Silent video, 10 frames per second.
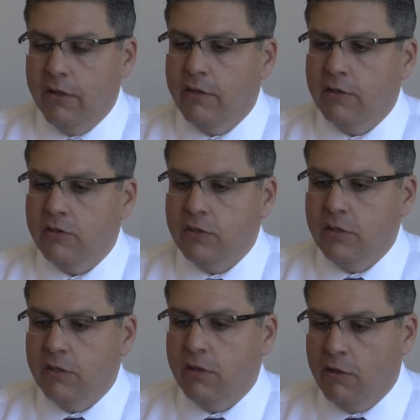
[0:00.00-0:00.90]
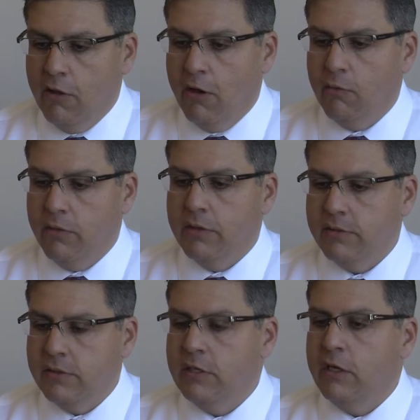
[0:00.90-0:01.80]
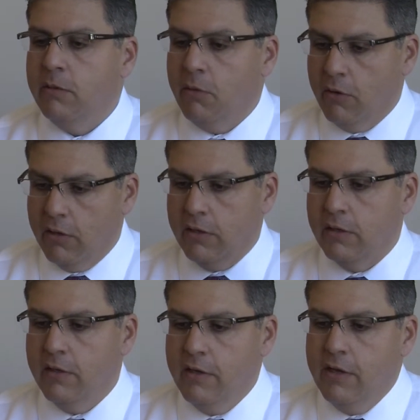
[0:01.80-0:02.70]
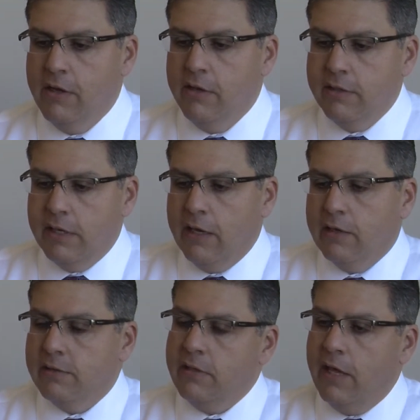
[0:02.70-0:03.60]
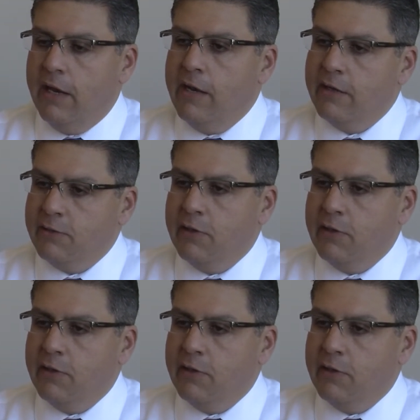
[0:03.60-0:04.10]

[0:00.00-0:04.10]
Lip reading: I think she, along with this team, are going to take us to that next